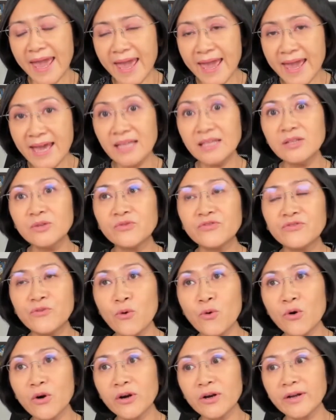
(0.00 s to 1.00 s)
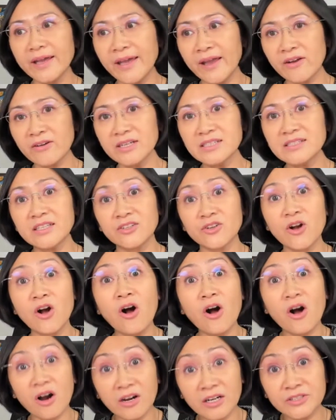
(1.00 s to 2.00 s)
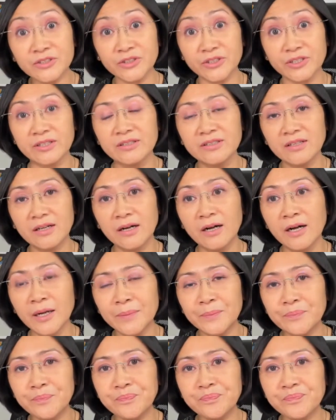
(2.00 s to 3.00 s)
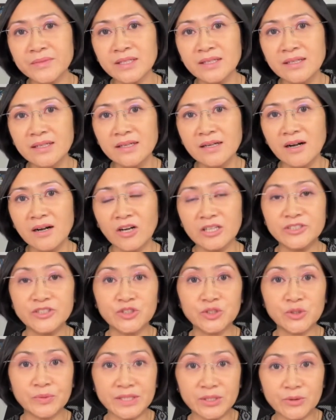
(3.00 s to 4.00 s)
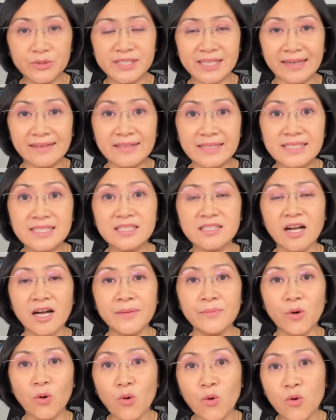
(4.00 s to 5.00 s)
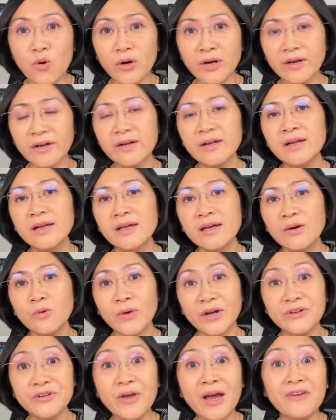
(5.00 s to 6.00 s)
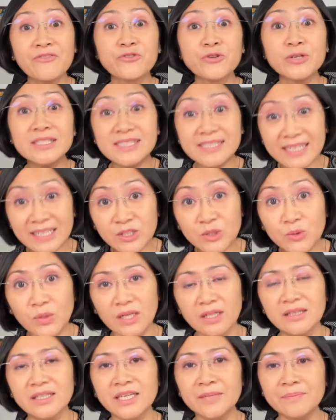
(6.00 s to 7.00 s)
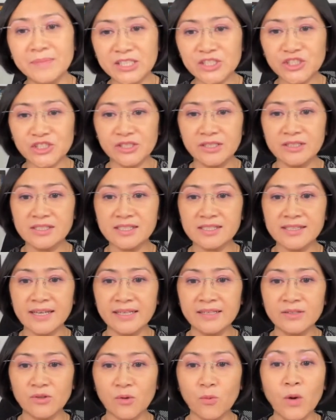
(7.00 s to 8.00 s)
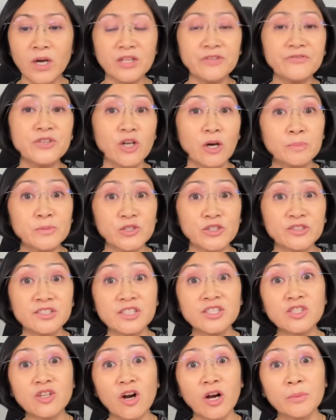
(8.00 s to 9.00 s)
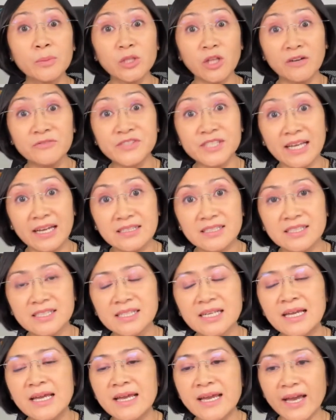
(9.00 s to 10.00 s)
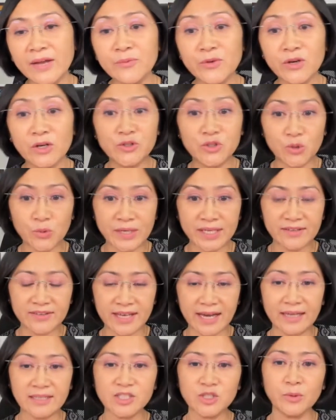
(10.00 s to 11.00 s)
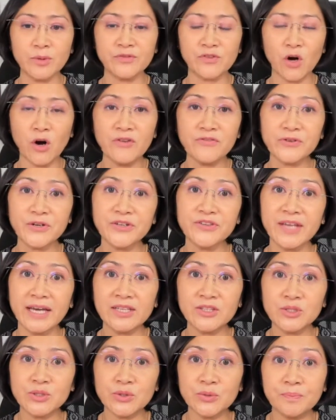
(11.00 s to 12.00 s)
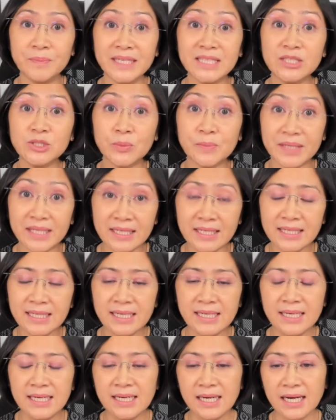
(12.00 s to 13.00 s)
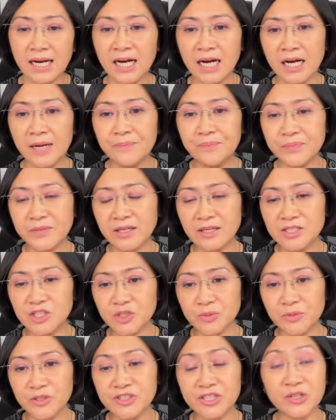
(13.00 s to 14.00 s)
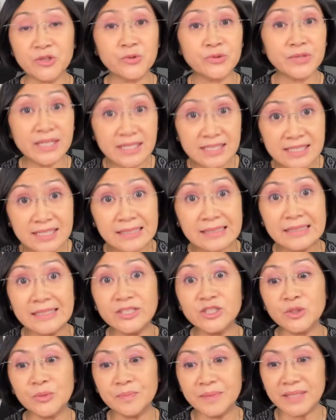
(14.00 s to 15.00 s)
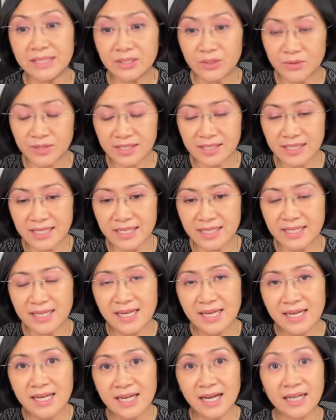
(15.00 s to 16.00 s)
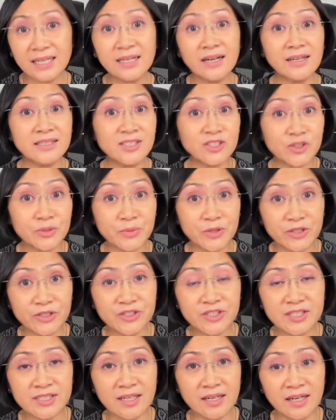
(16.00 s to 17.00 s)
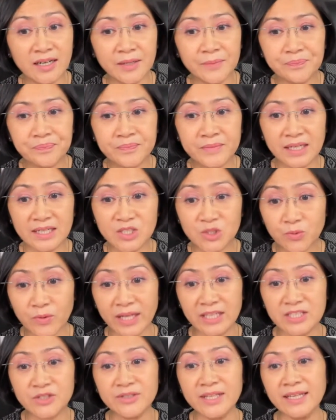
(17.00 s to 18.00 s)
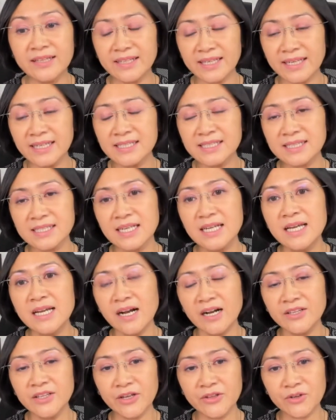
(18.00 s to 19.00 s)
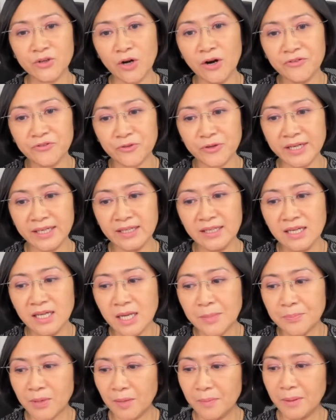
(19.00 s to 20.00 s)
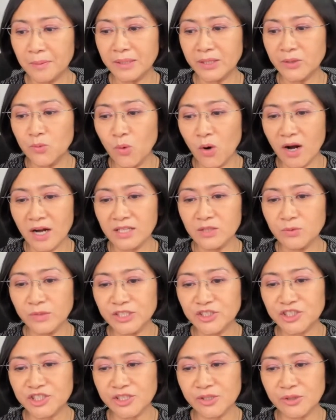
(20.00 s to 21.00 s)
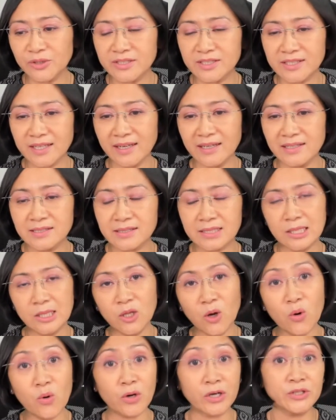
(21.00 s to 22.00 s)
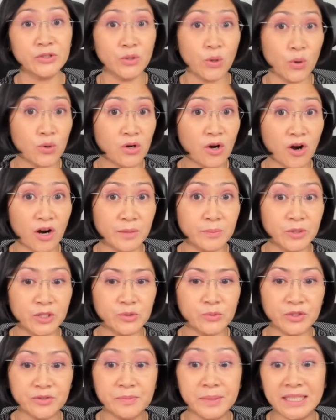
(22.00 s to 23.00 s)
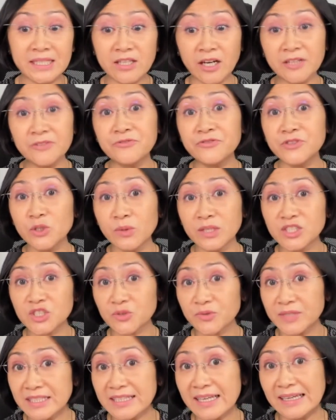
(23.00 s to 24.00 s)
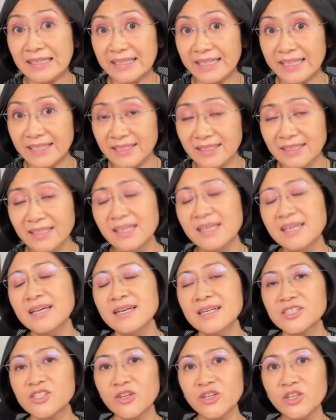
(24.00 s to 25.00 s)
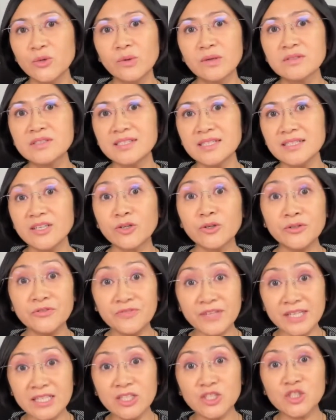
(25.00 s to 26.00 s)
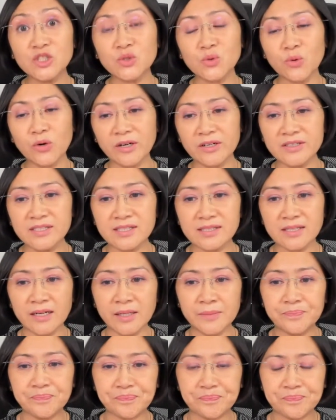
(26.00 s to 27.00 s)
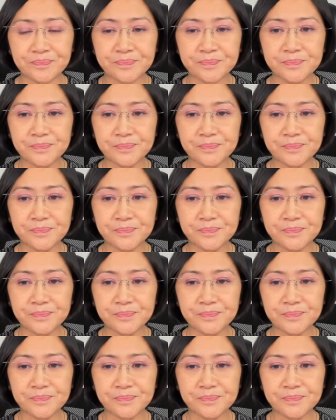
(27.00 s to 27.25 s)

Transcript: and for areas that are harder, um, harder to reduce at this time, or where you have residual emissions, then one of the options is carbon offsets. And we are doing that. So we've offered that to B2B um, customers and recently to B2C uh, customers uh, as well. So that is another offering. Probably one which you could say is low or no carbon would be non fuels retailing. So you will see the convenience stores um,